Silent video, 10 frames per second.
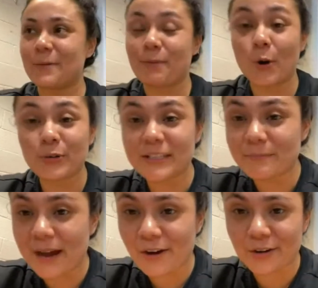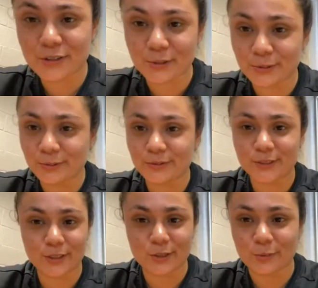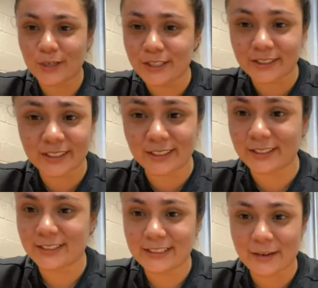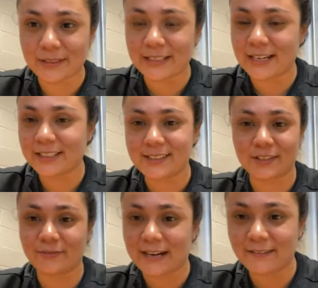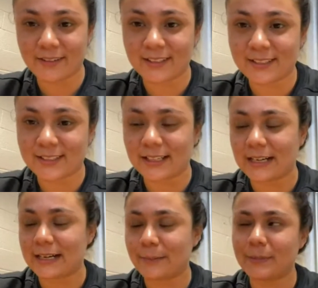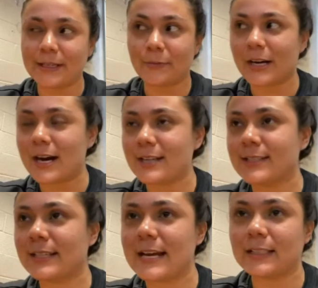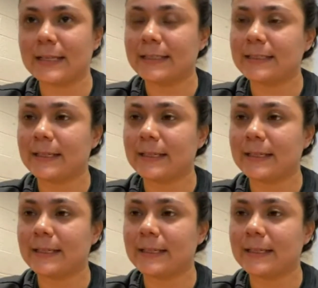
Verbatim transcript: protein powder too. So we're good. I mean, I can survive this. But in regards to that, like,